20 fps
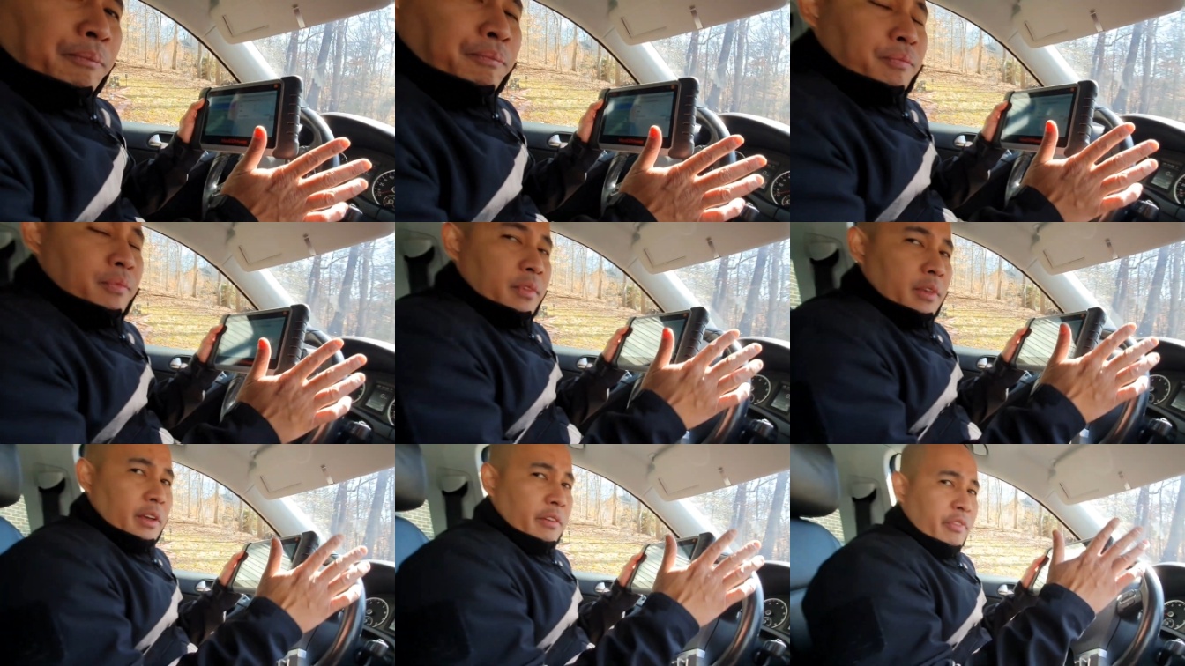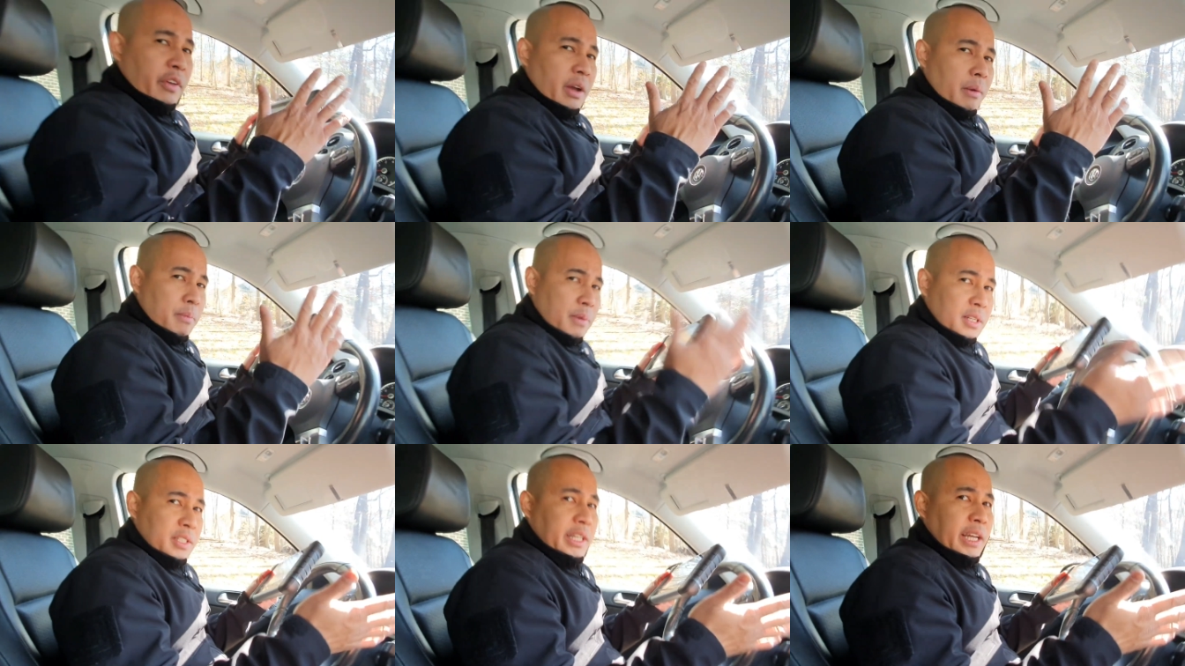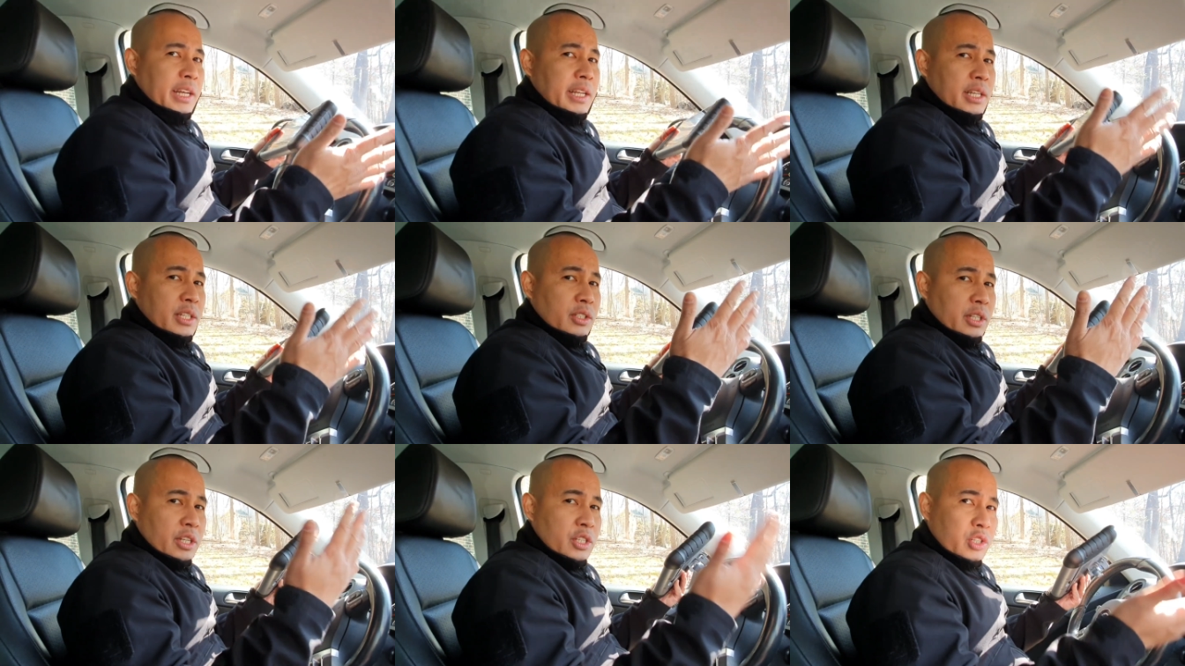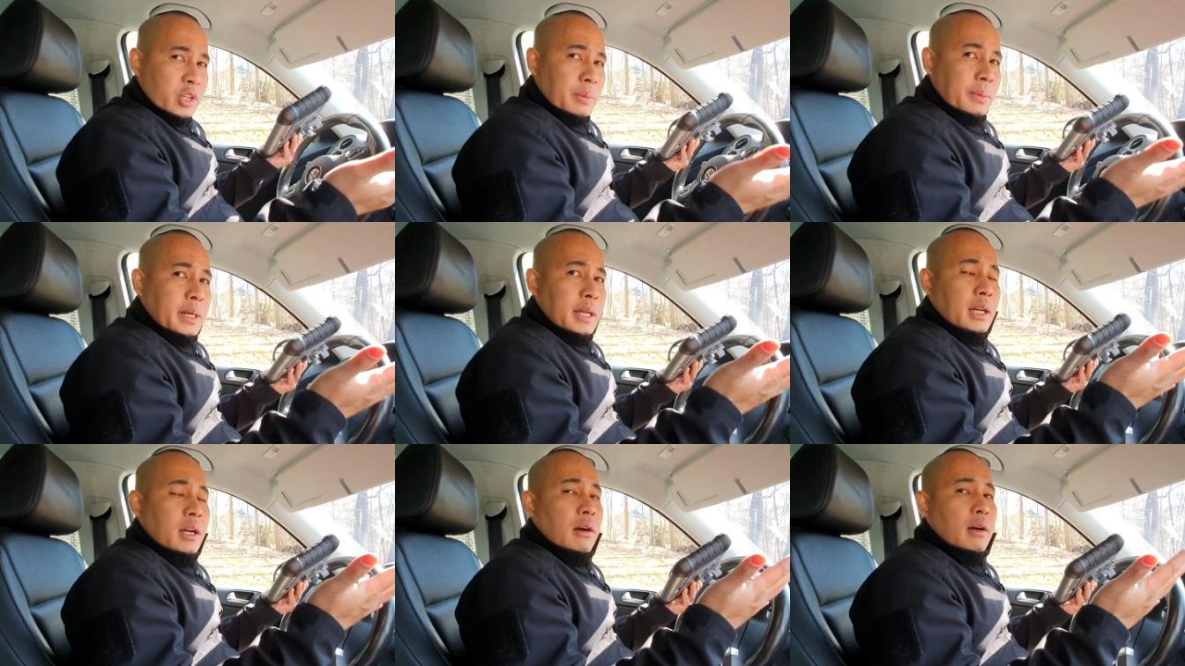If you have Mercedes and
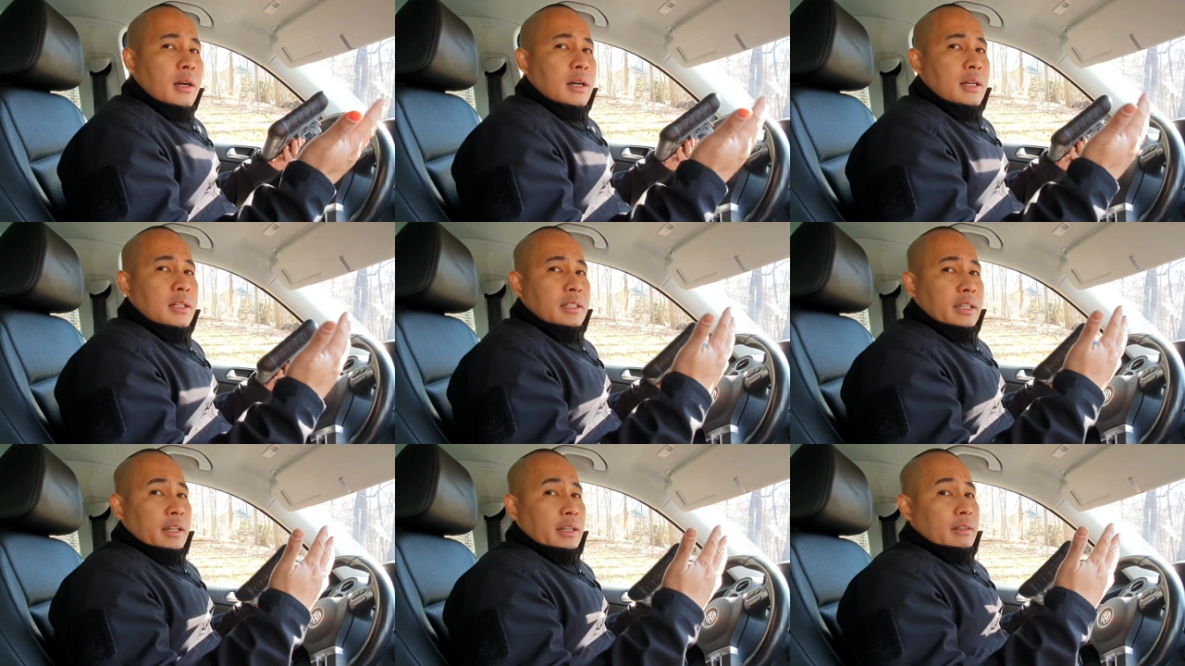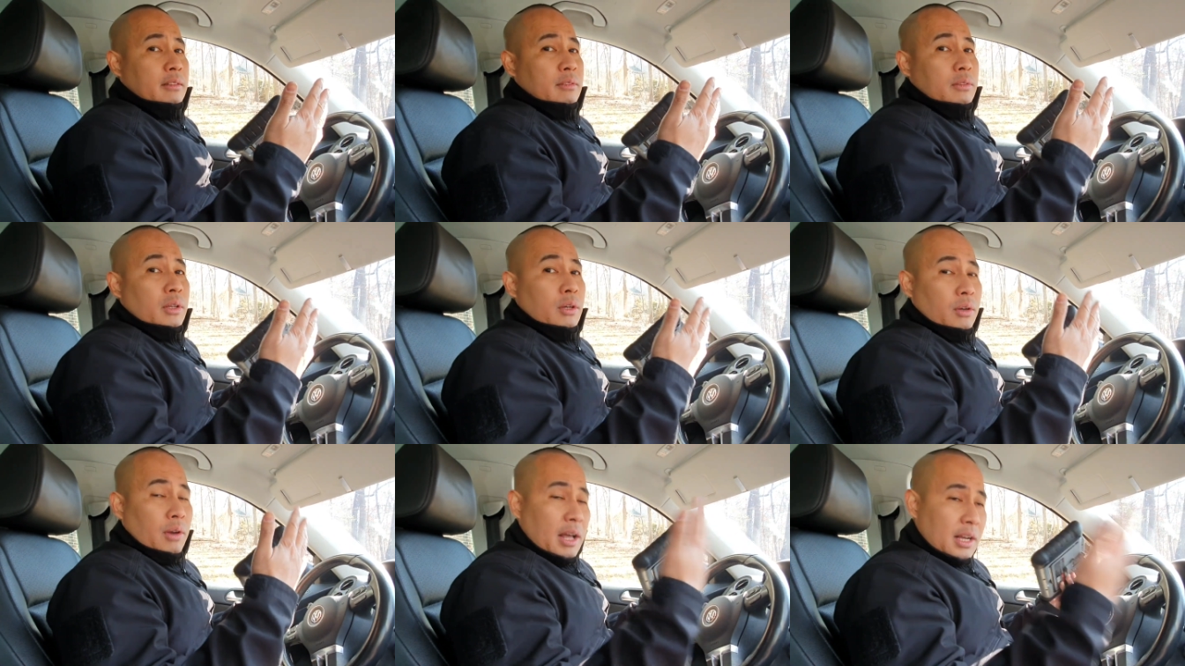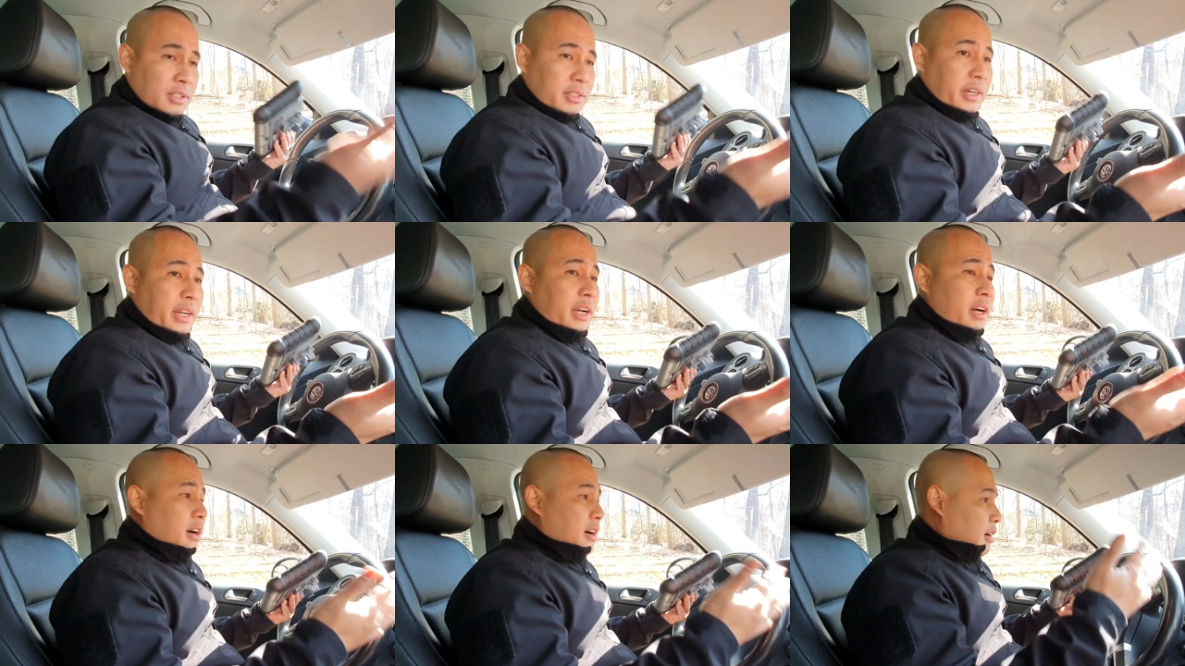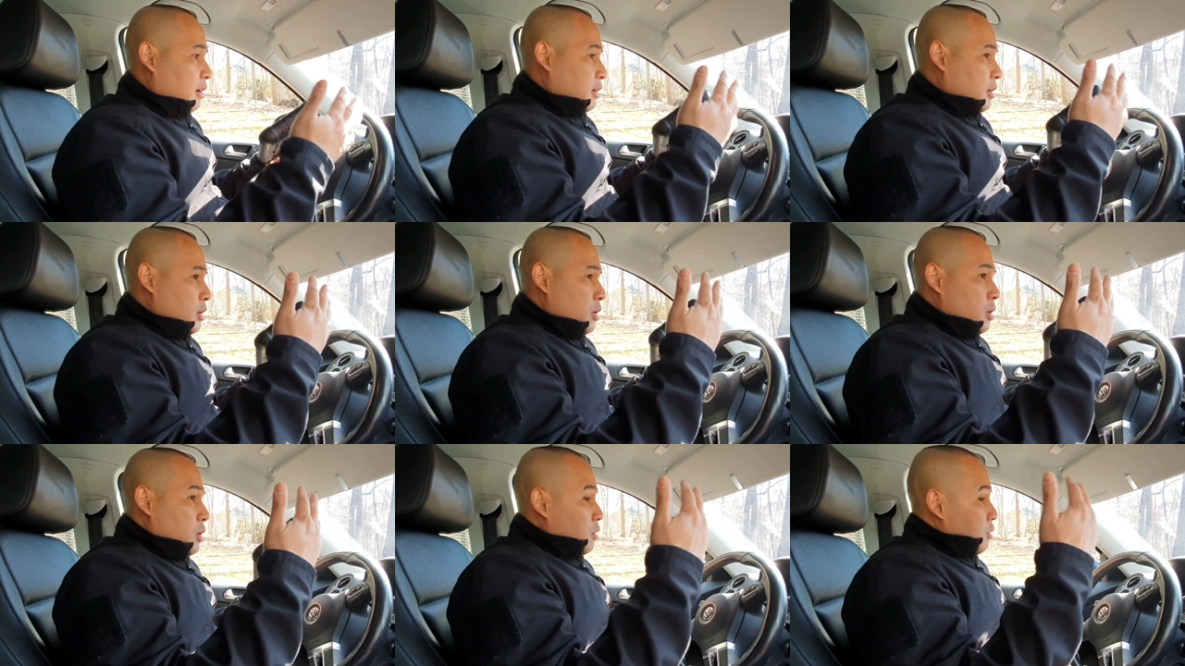German cars and, you know, luxury car,
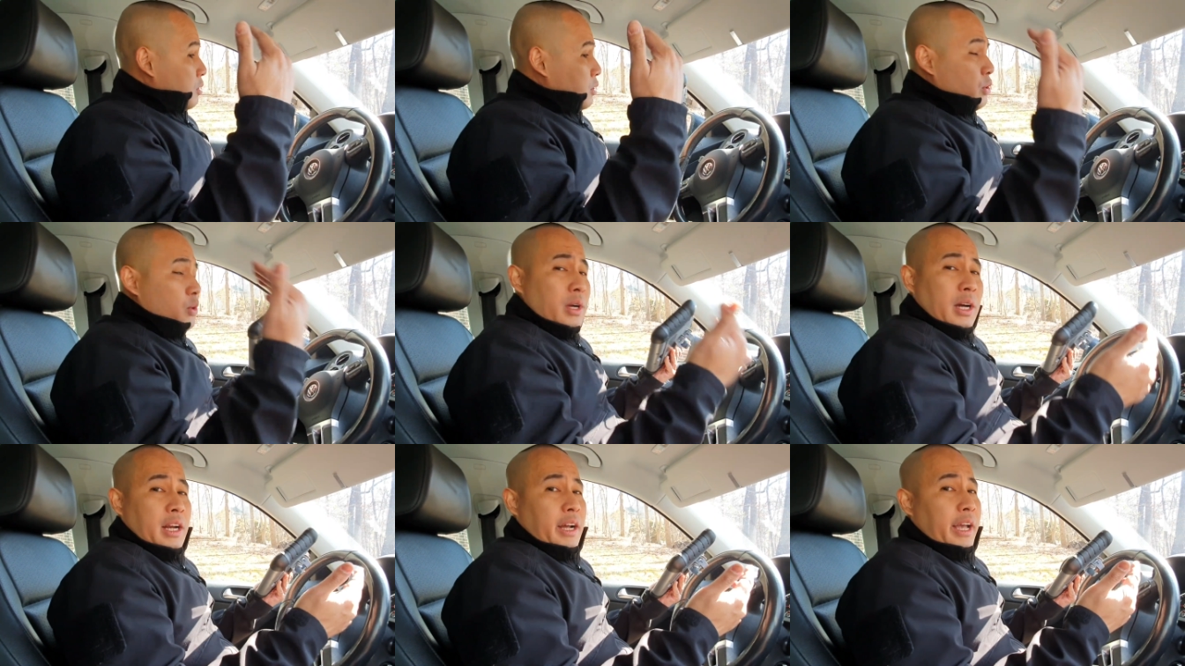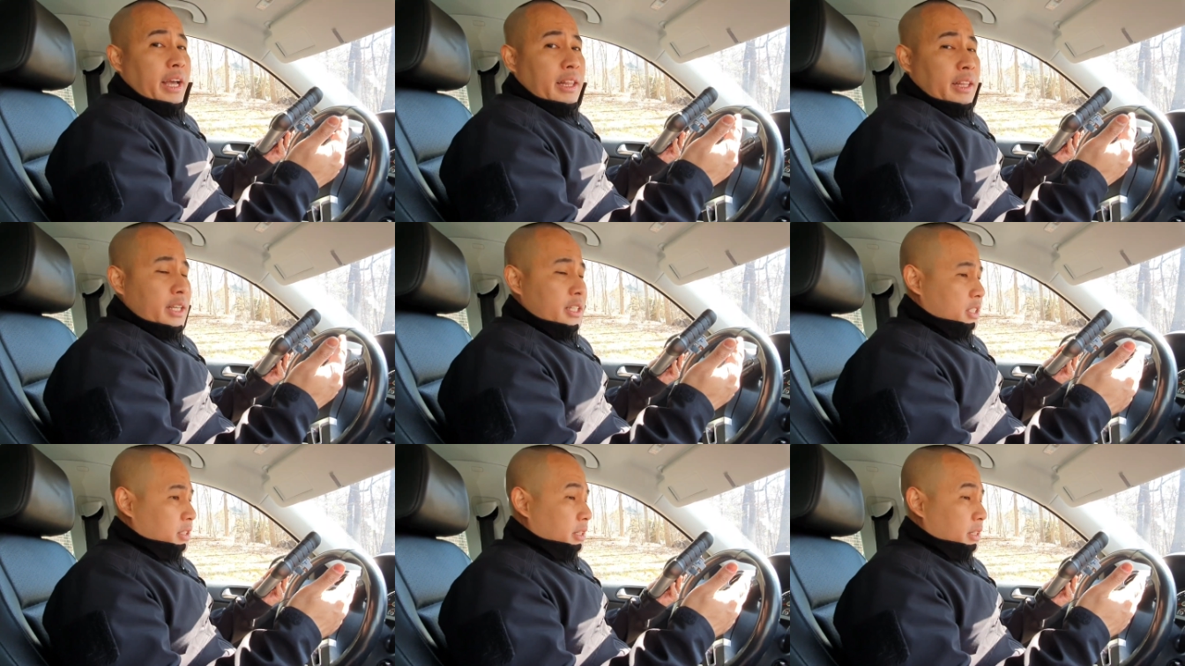you gotta get this.